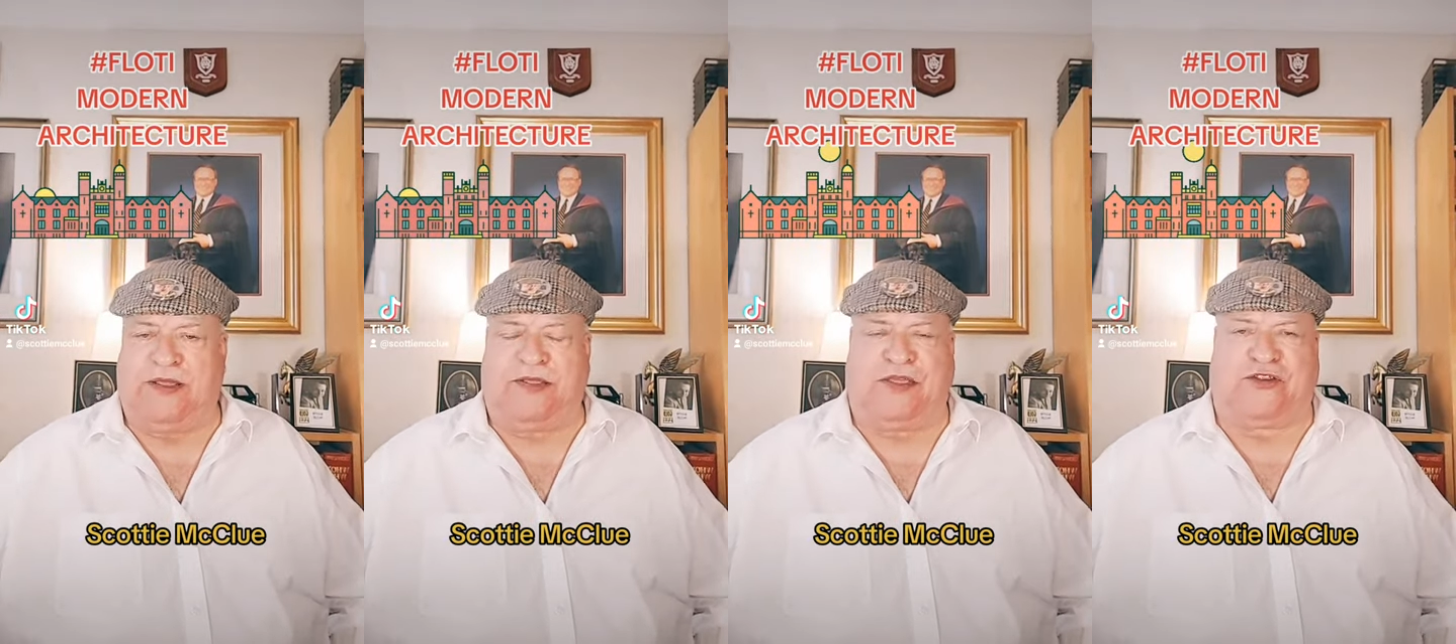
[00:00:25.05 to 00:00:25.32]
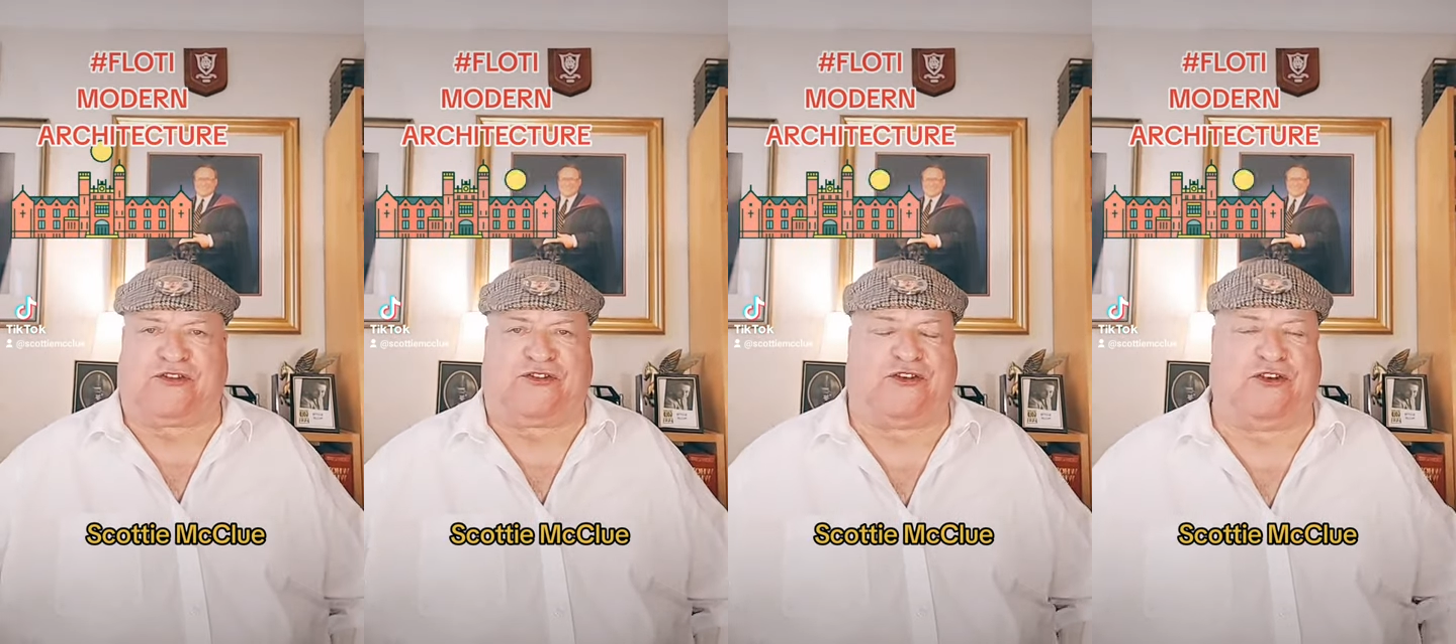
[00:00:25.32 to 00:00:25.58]

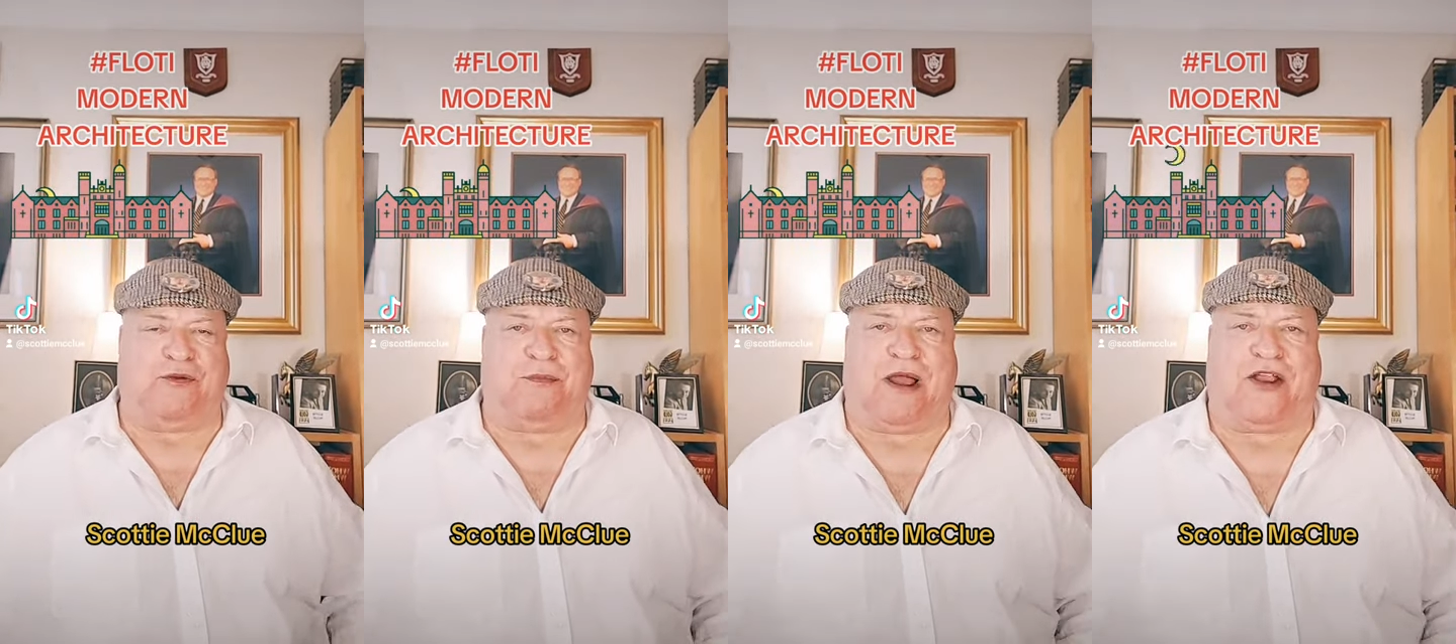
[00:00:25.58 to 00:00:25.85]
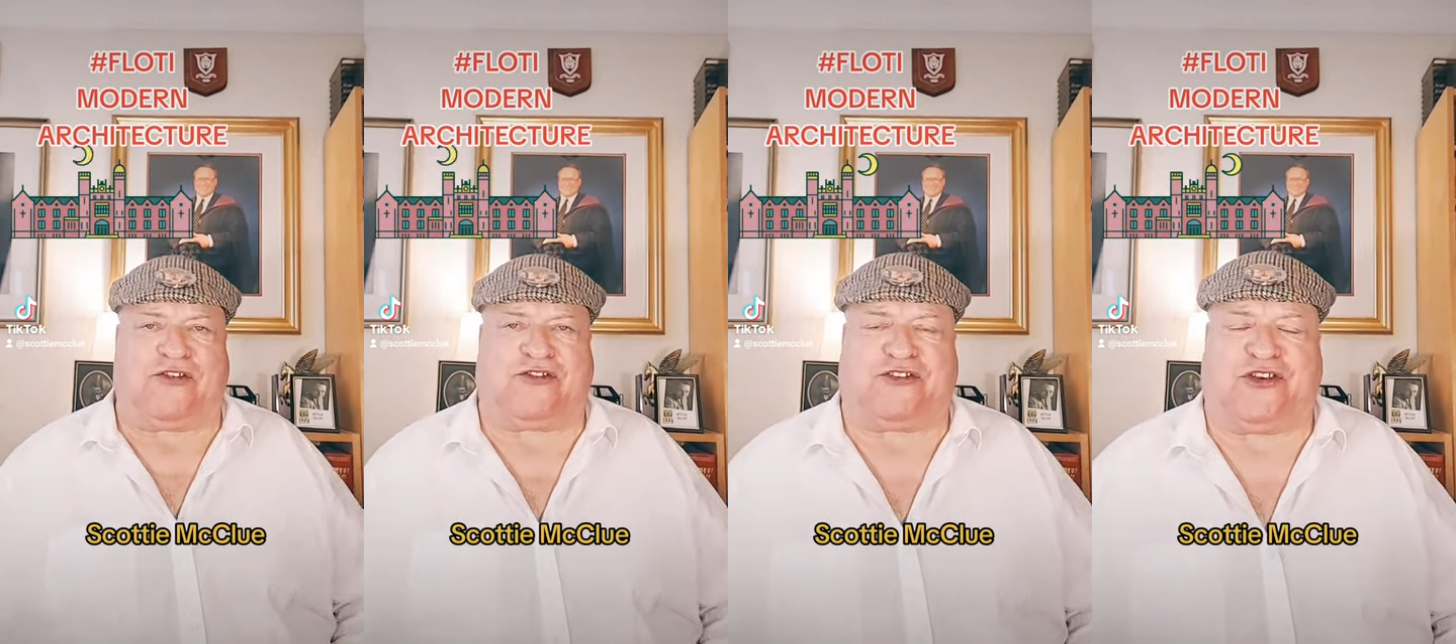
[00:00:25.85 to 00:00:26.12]
there's too
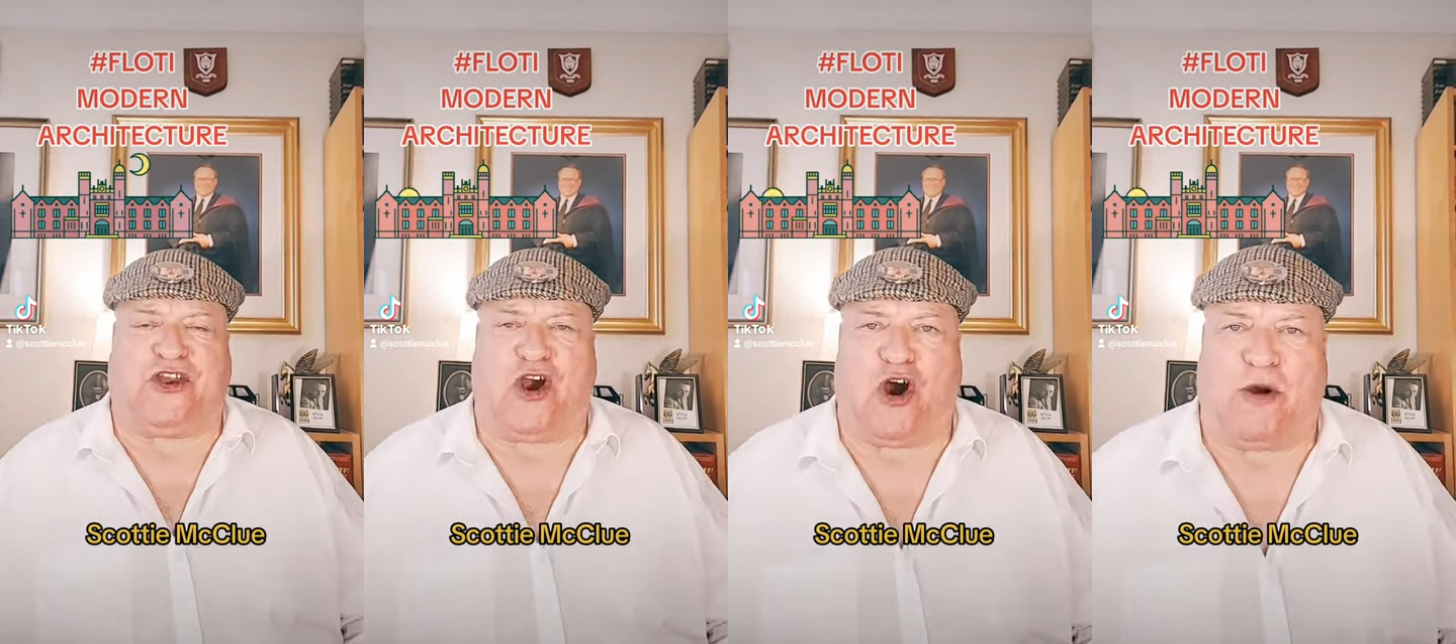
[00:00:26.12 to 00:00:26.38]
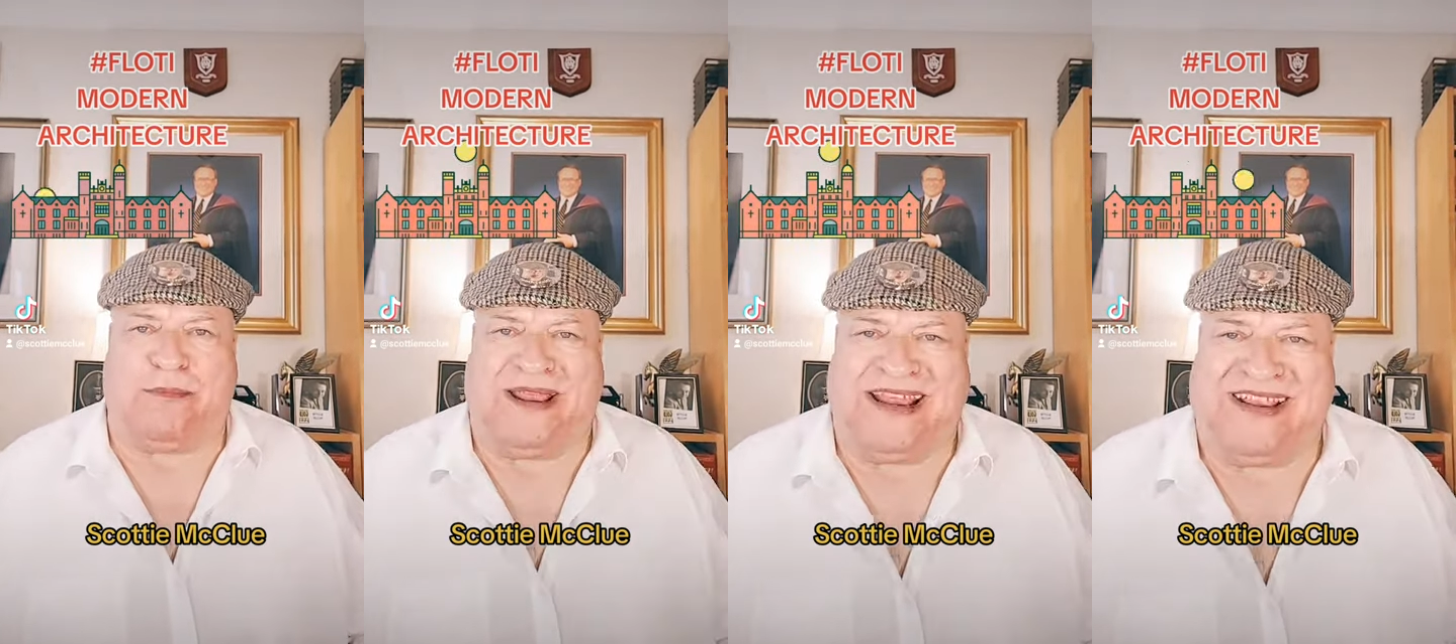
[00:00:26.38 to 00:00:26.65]
much
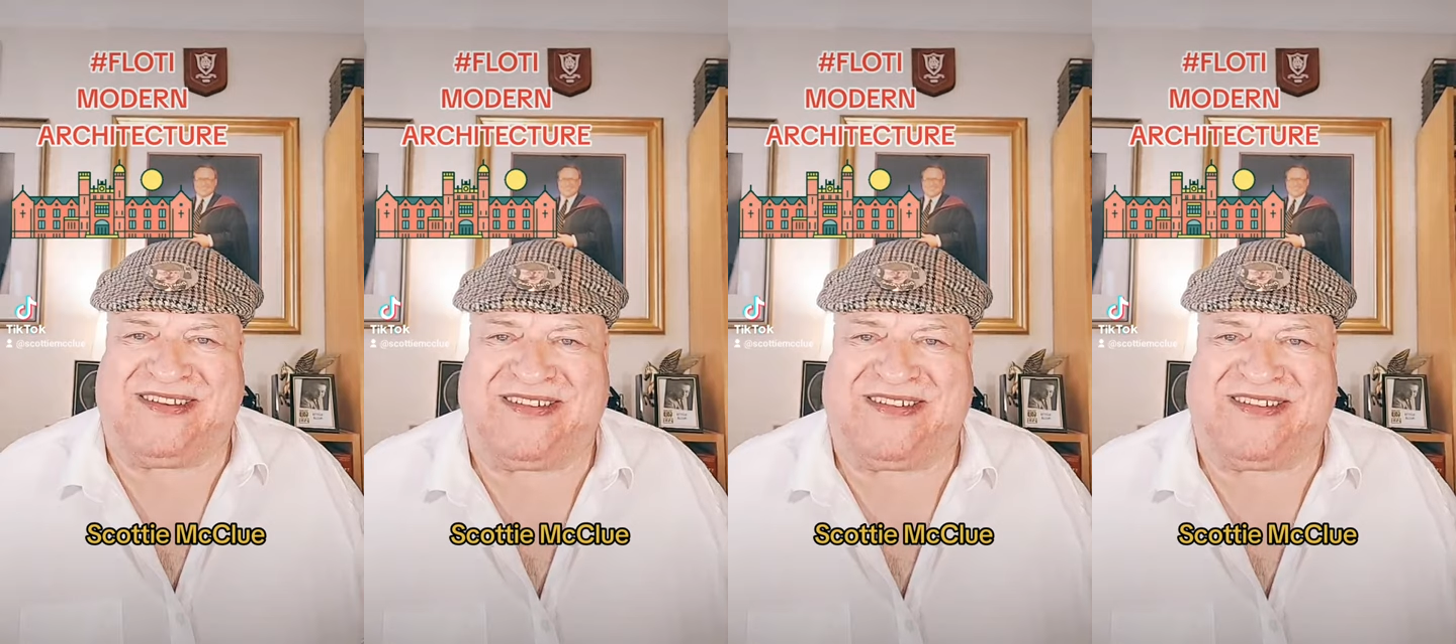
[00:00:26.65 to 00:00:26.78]
commie